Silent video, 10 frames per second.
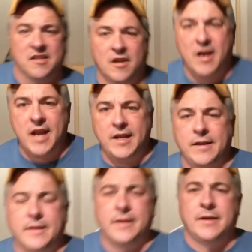All right,
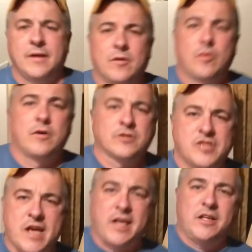we'll
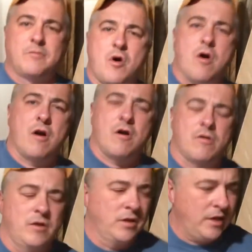check in
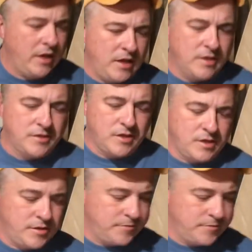tomorrow, and